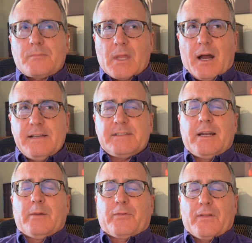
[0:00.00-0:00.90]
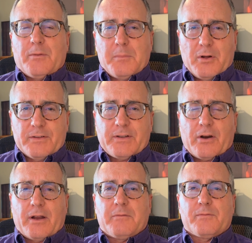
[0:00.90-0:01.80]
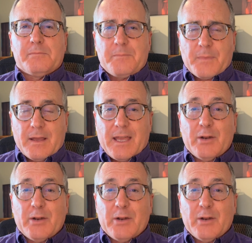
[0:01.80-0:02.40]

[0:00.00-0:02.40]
I signed up for the military, and